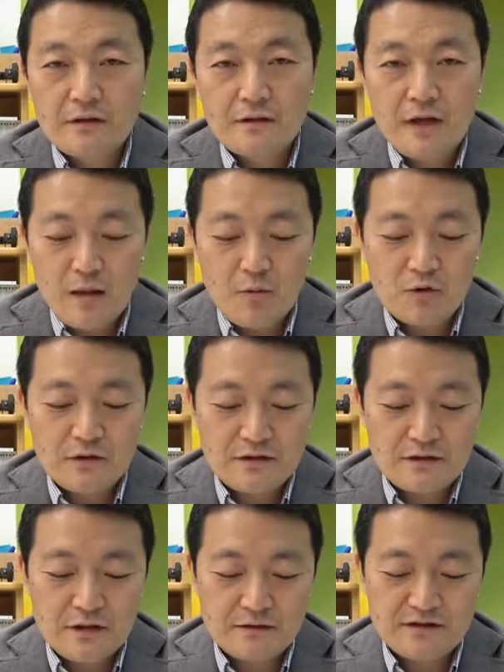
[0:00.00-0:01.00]
The MOE
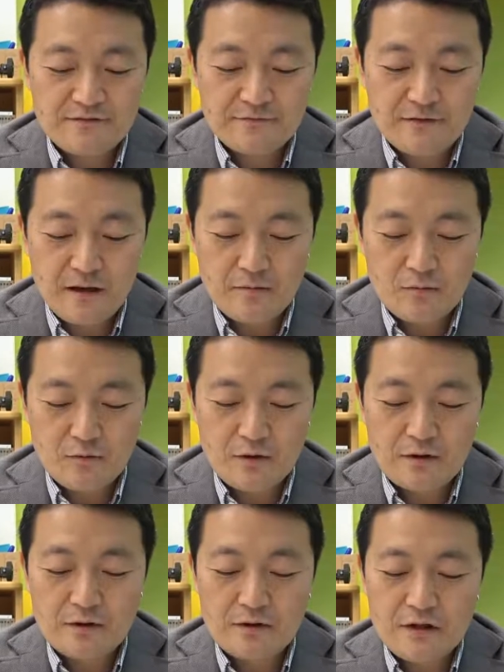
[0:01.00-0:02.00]
sets frame
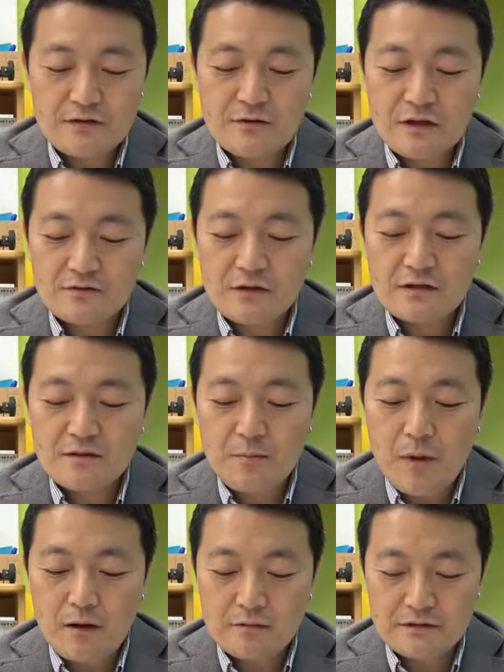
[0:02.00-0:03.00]
with the national education
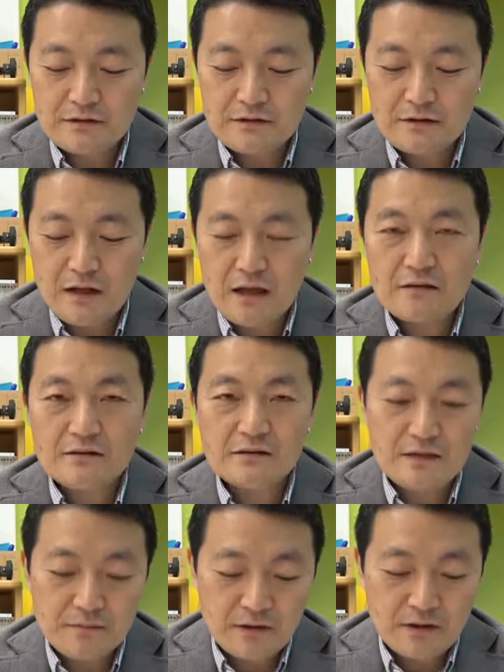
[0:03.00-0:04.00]
policy, and the
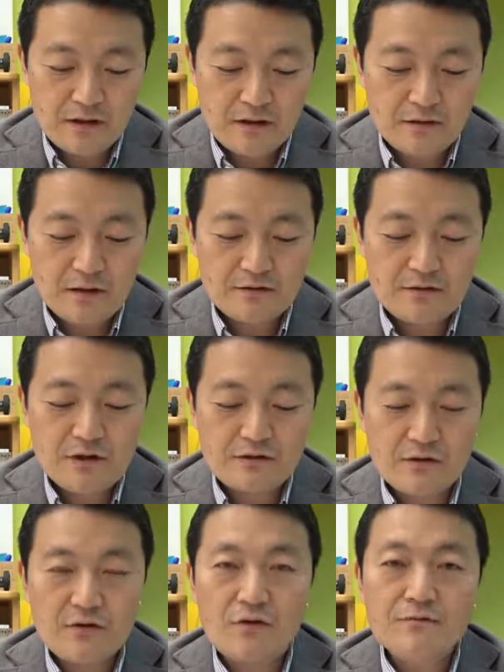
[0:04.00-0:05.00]
17
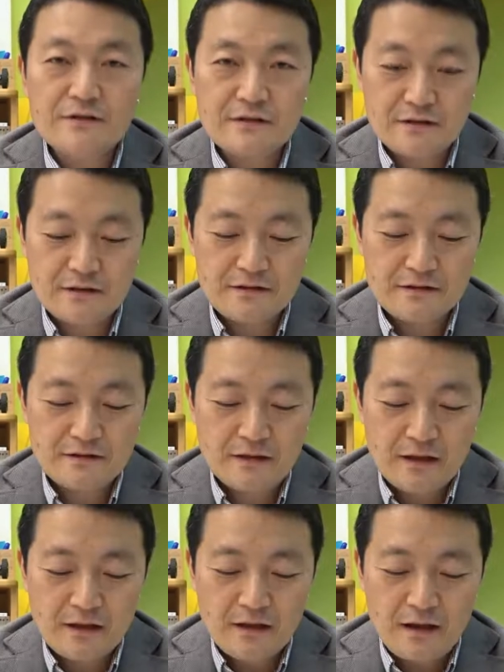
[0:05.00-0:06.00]
education offices
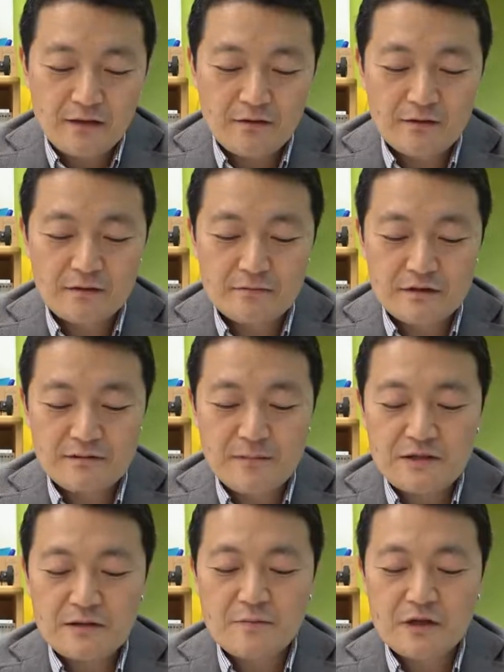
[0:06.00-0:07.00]
handle the
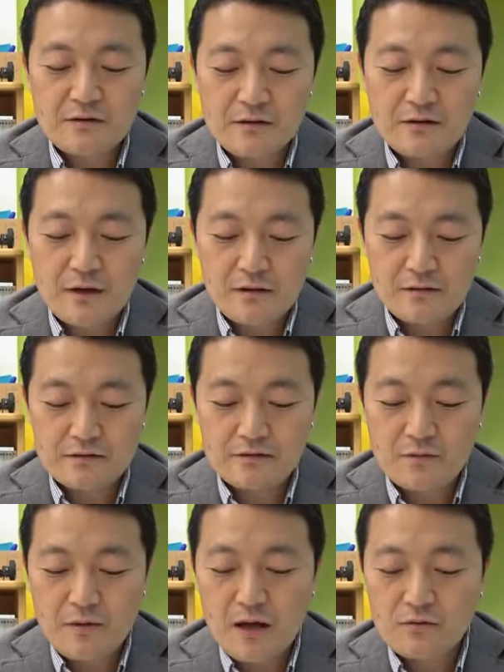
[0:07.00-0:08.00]
specific details
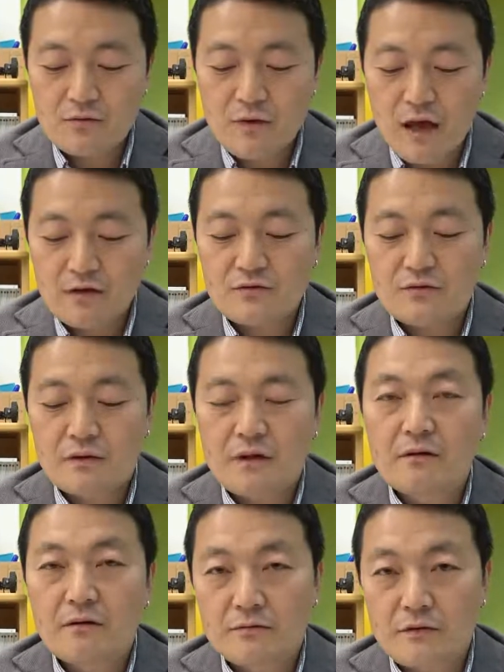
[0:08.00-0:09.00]
of how to
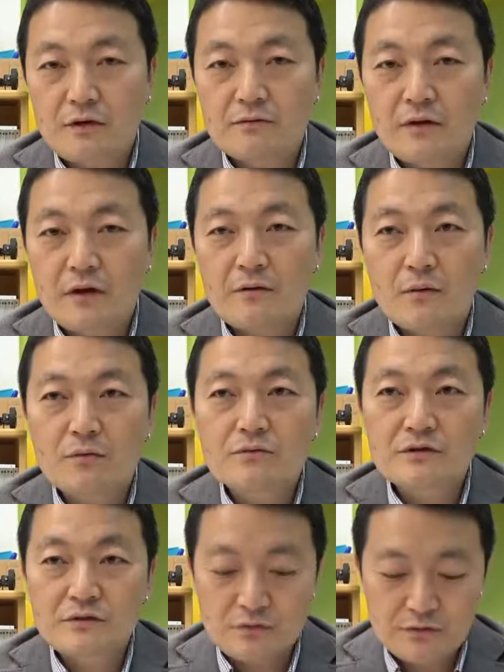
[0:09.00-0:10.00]
actually run their own
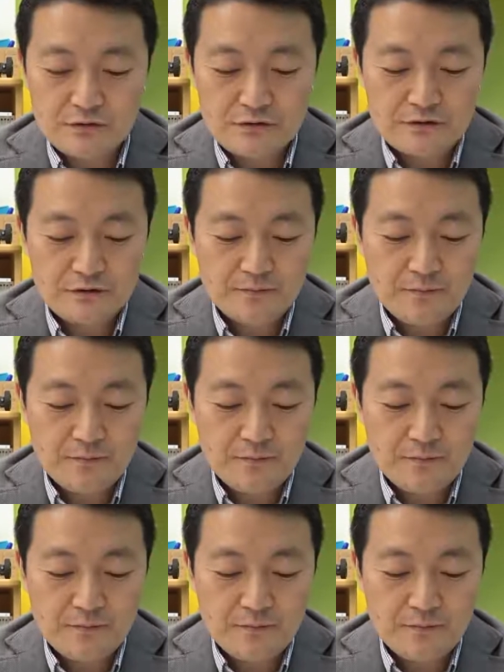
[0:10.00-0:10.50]
schools.